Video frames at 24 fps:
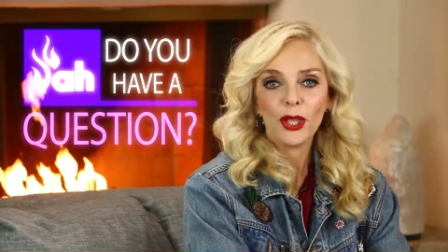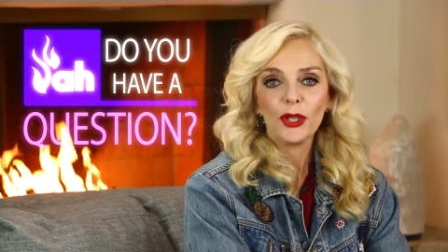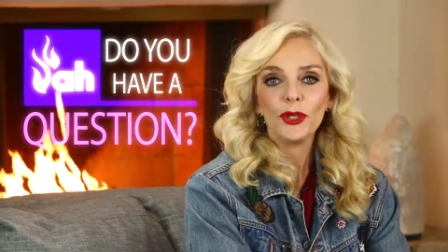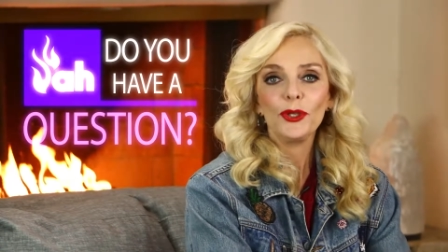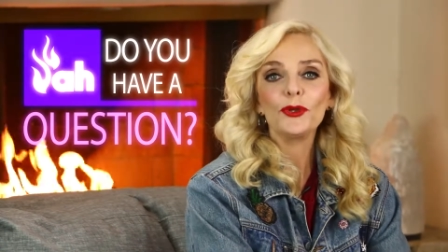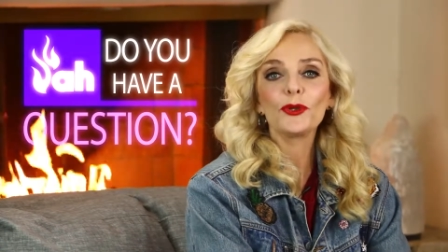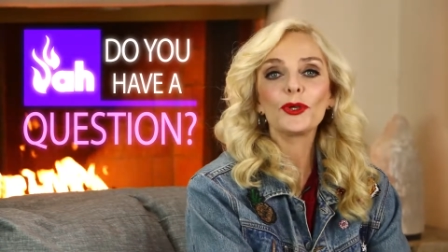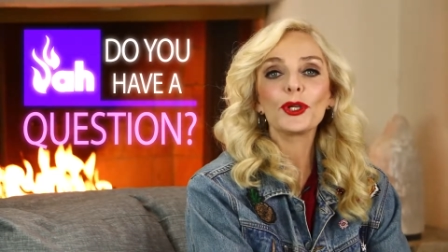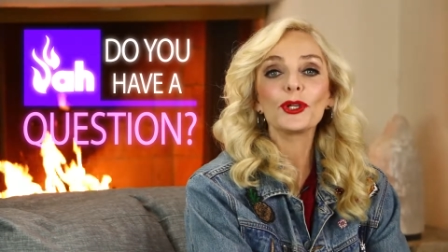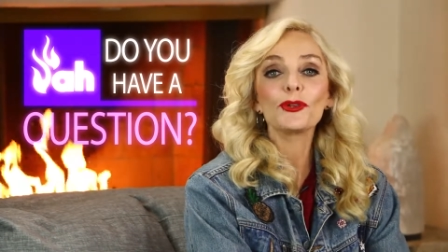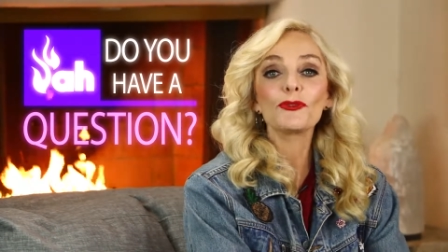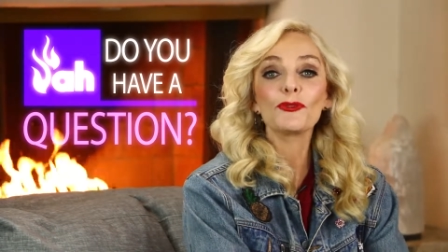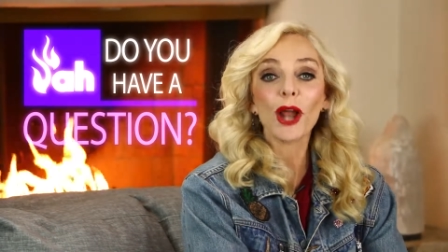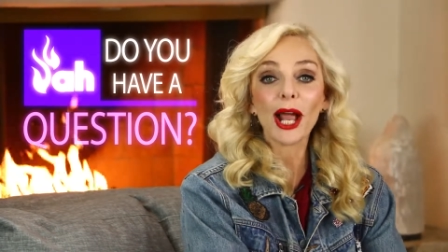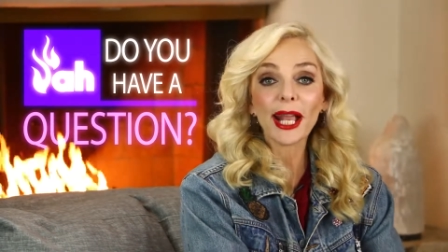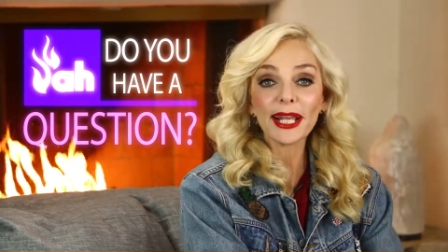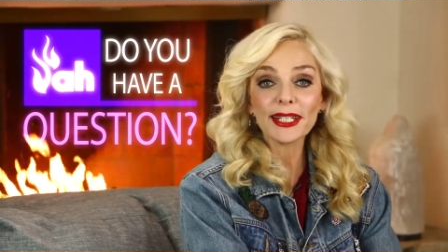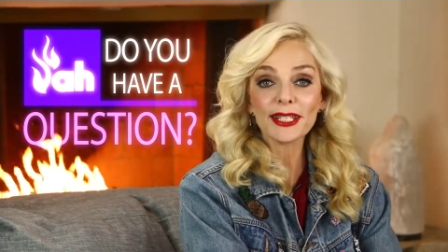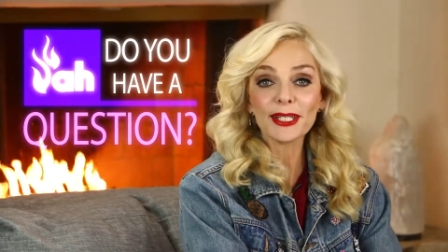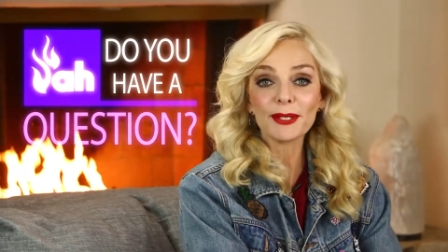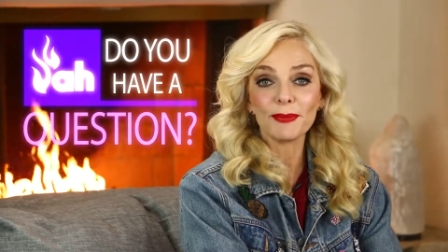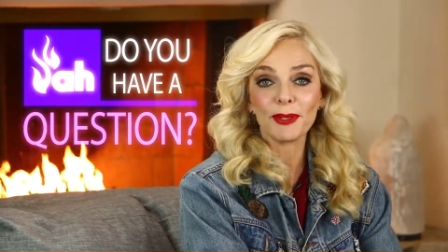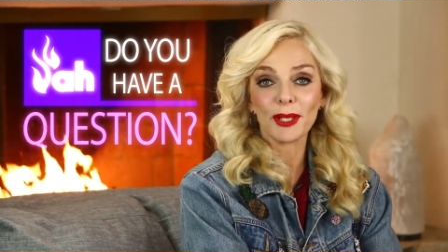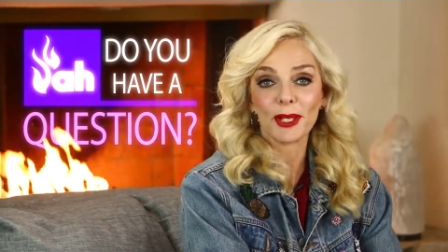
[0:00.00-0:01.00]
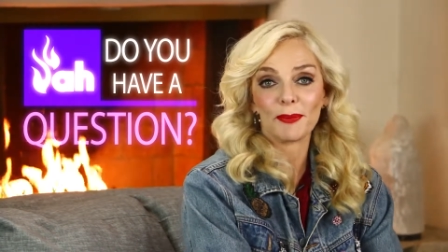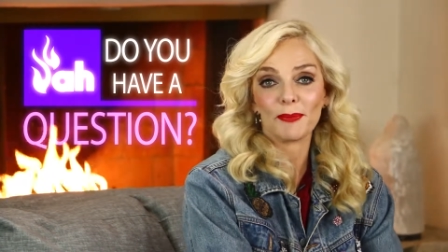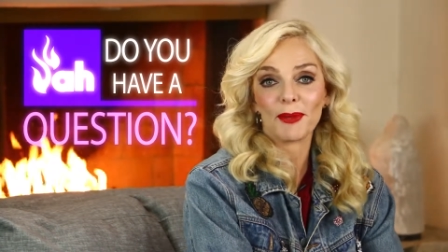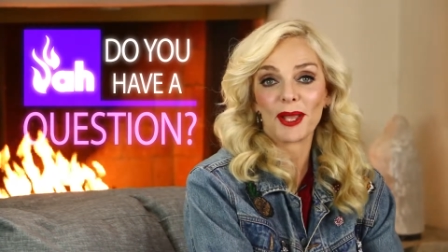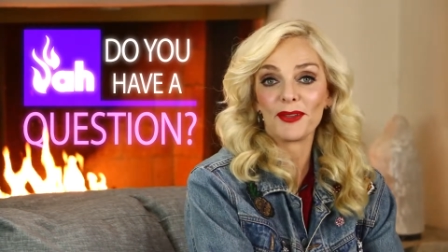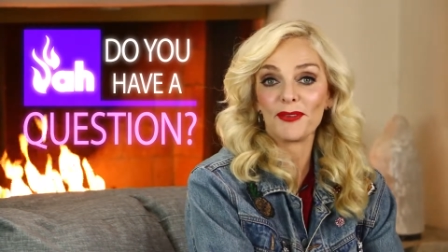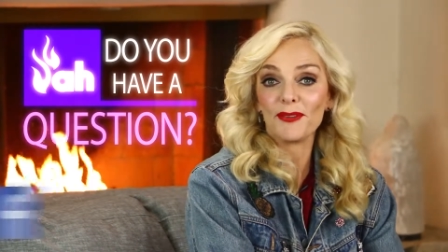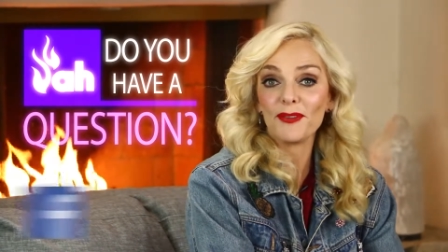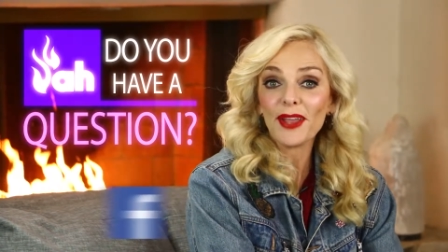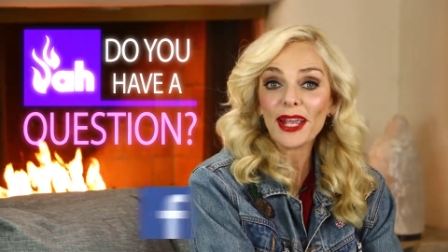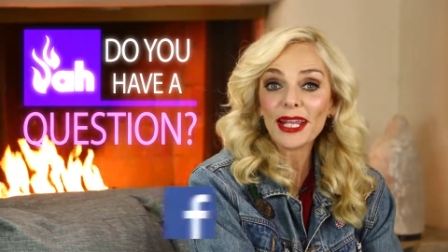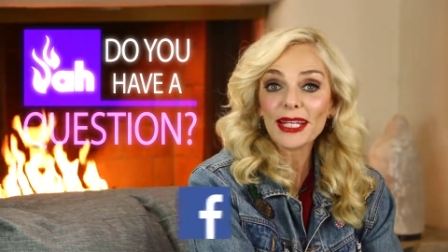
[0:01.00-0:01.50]
you can write to me on
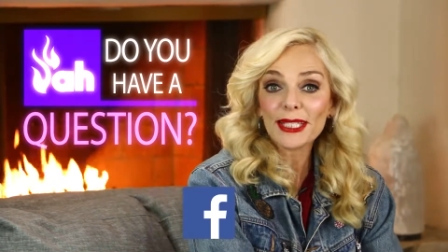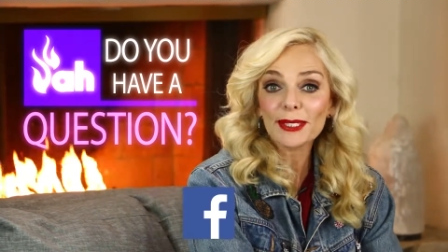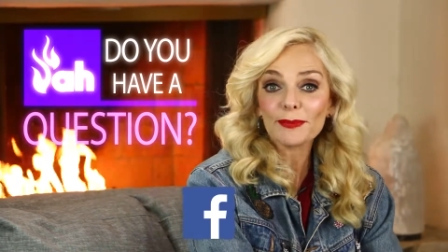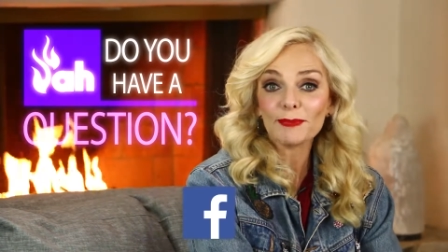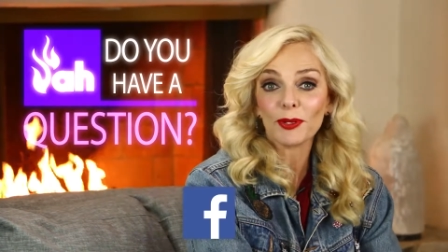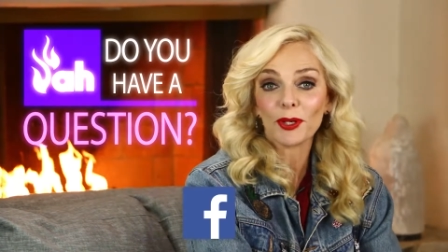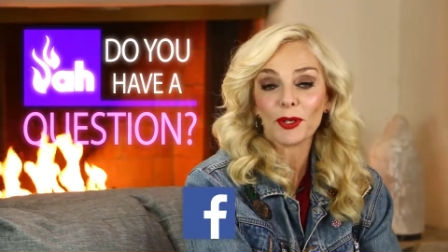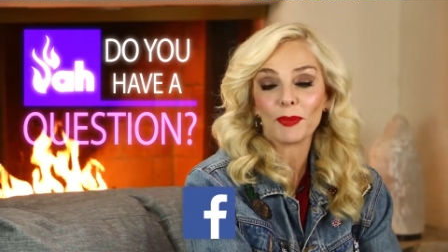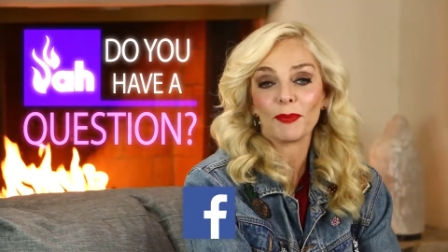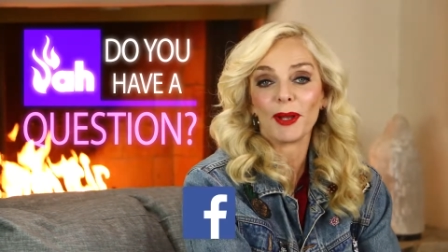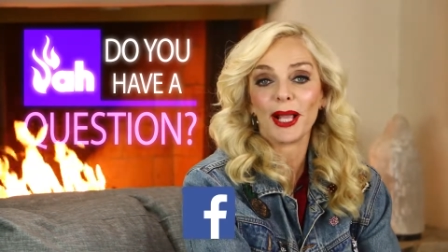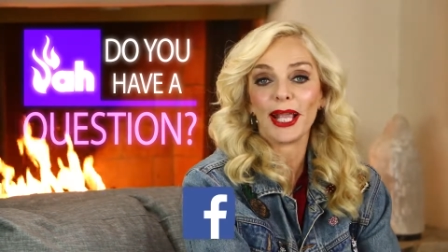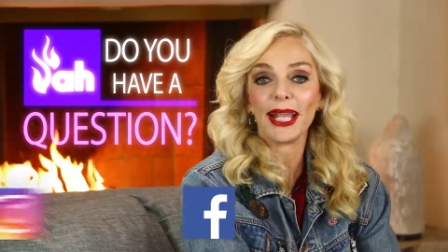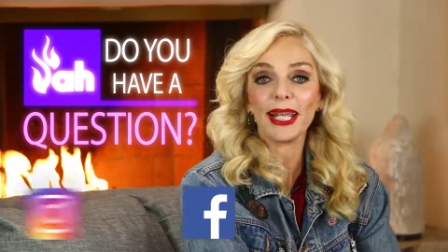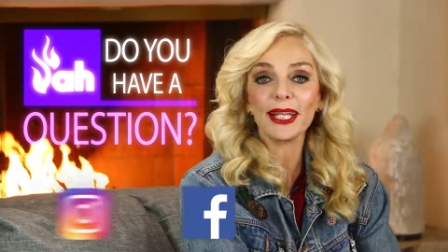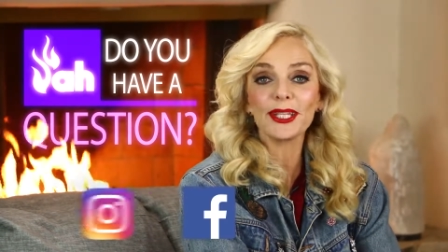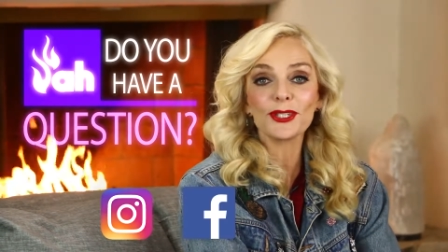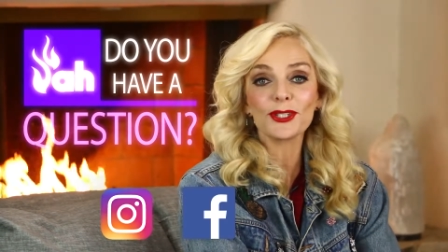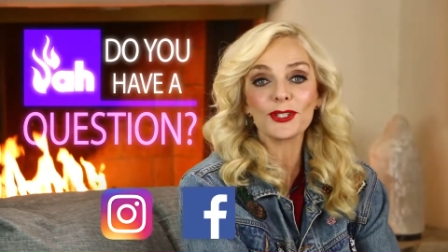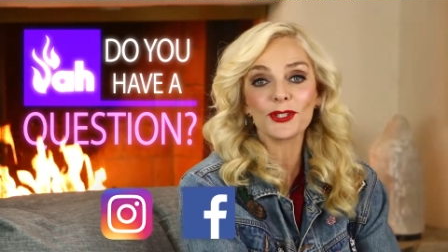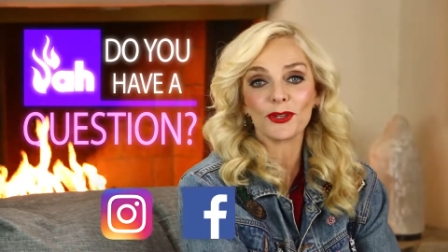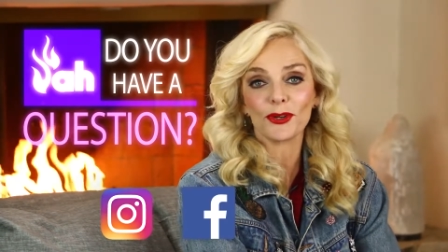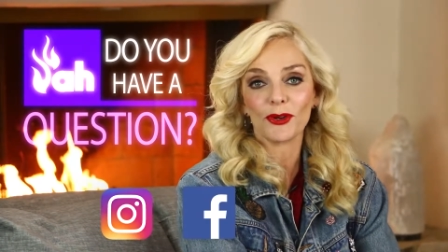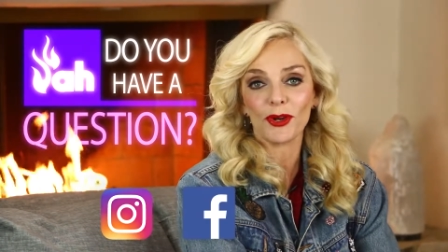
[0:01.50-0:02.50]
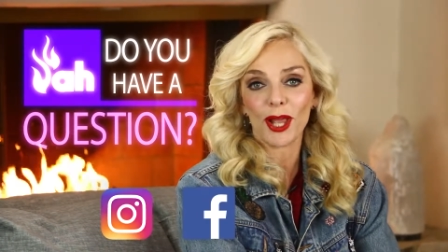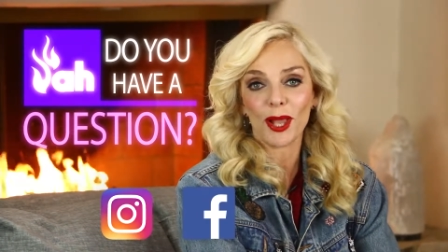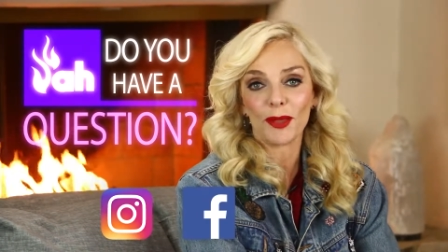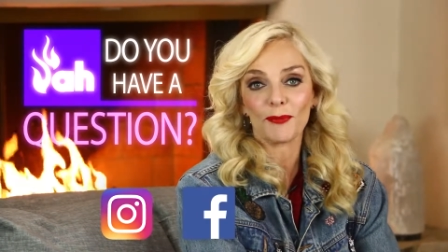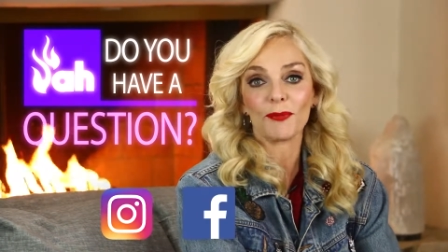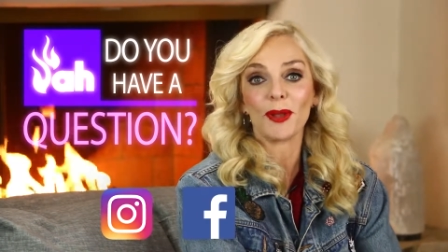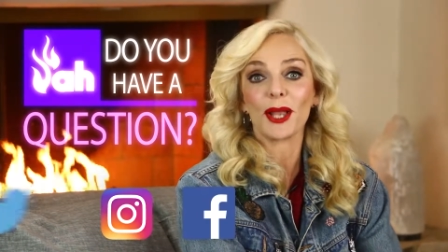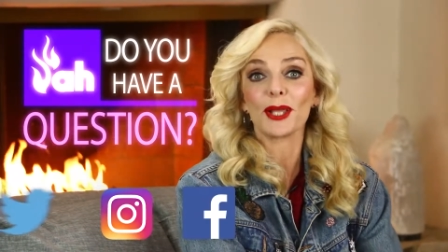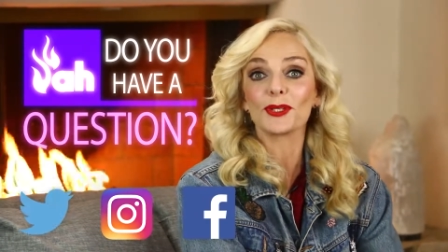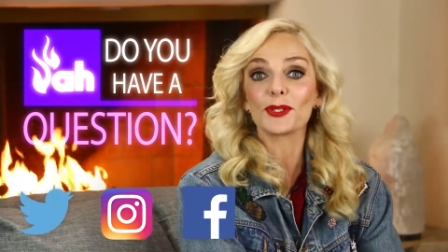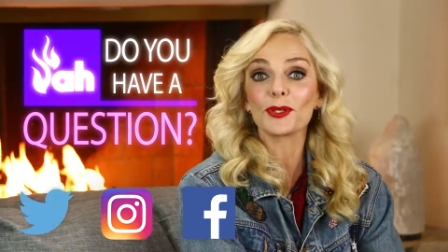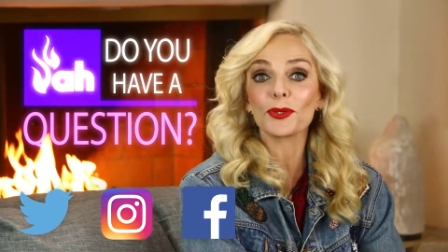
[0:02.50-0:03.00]
my Facebook, my Instagram,
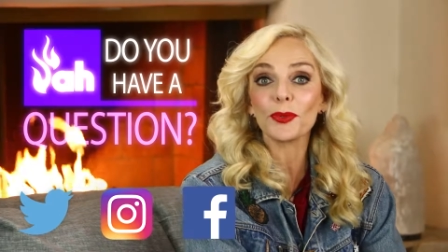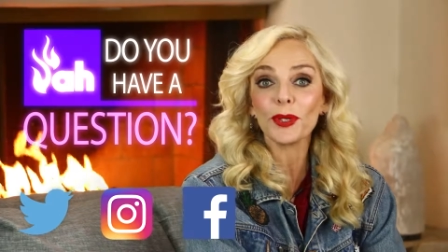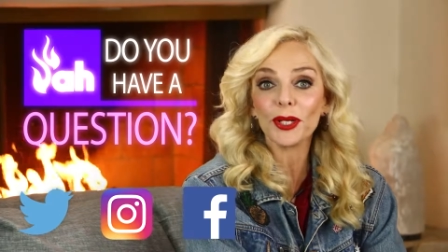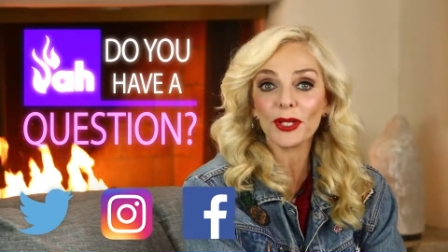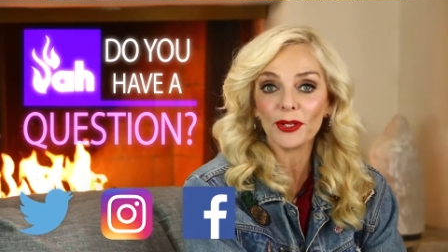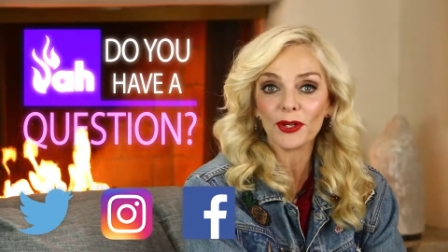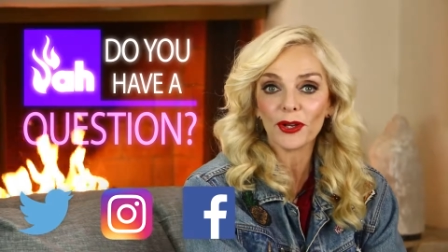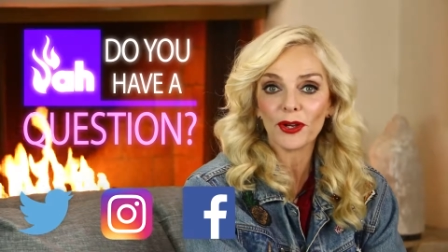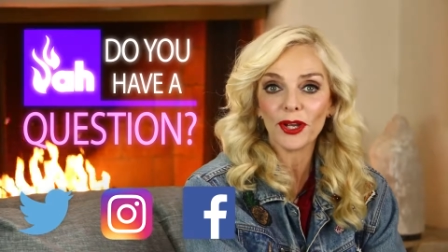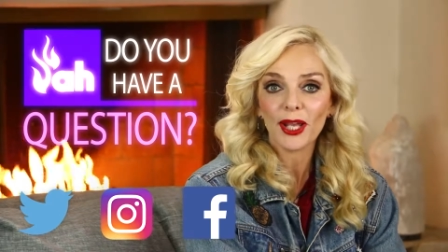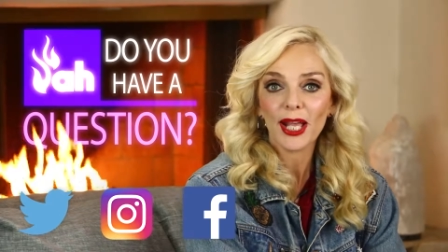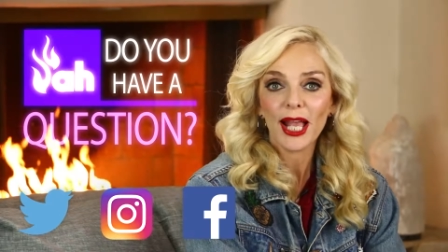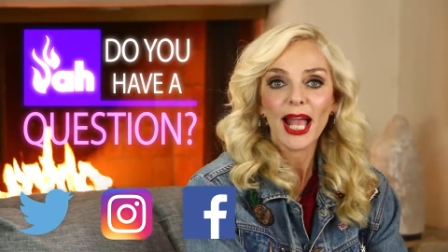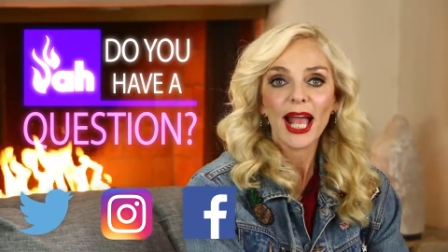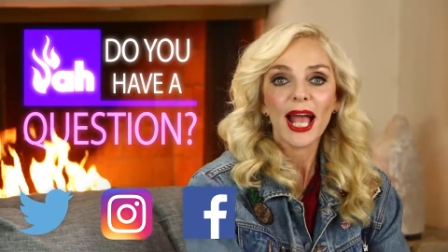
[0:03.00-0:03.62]
my Twitter.